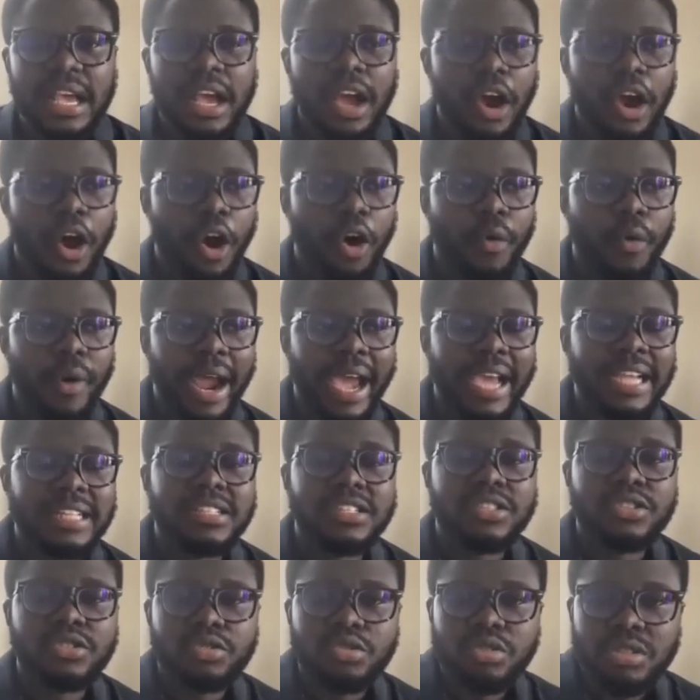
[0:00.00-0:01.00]
all right,
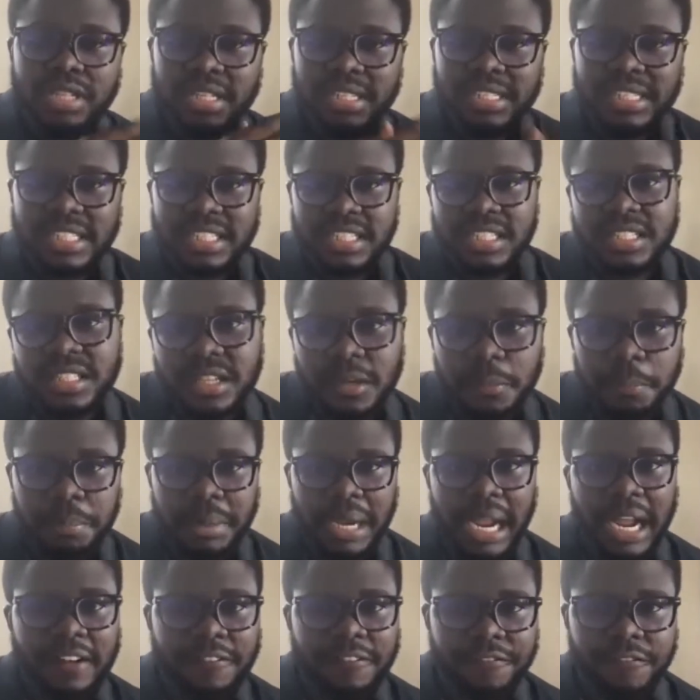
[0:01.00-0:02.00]
to the digital
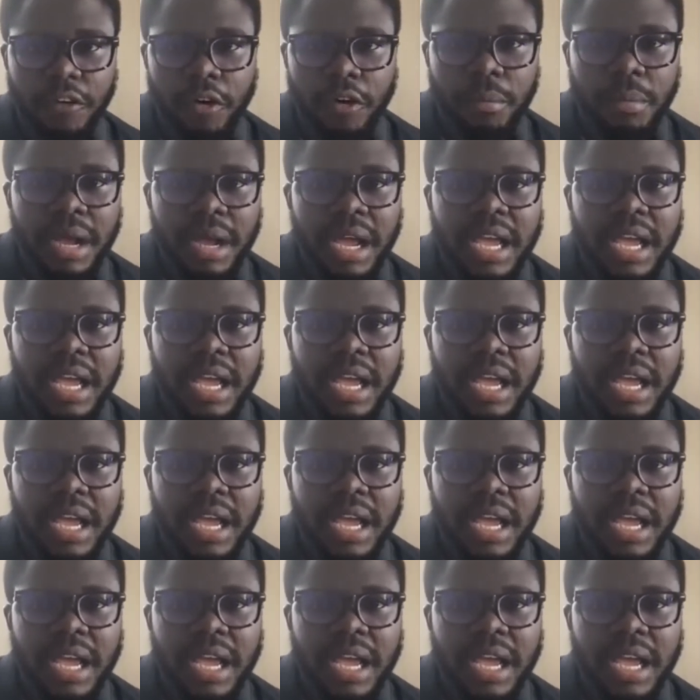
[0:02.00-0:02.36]
platform.